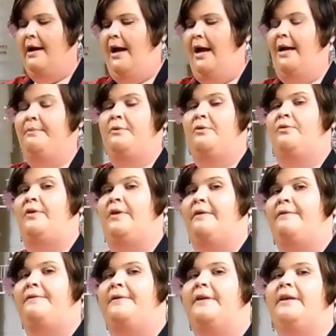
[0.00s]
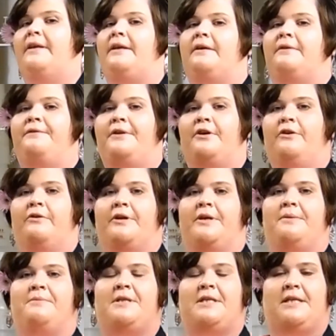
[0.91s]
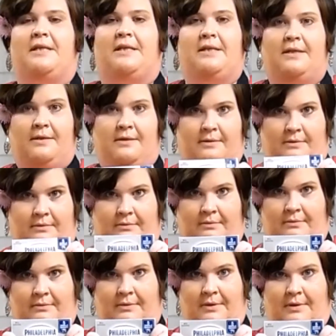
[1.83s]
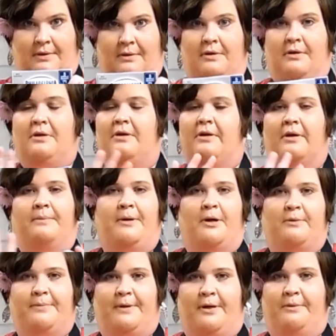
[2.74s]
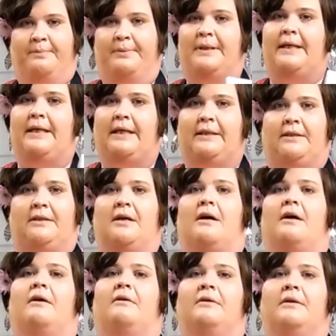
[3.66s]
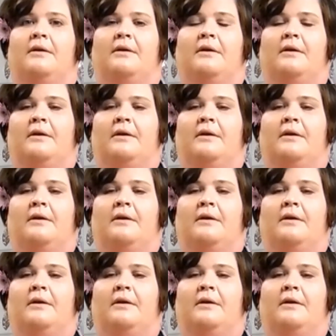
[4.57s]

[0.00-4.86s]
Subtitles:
I'm using Philadelphia cream cheese. No boba, please, y'all.